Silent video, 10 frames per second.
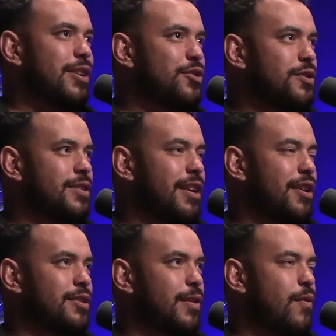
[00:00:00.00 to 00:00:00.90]
really interesting,
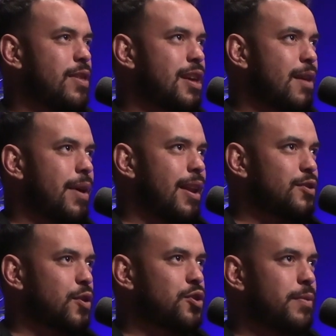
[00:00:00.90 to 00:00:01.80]
because if we think about like
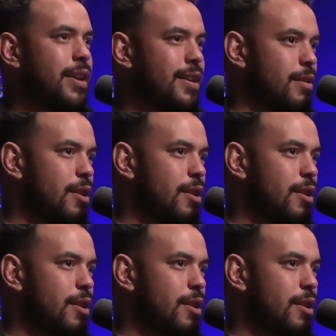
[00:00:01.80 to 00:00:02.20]
social media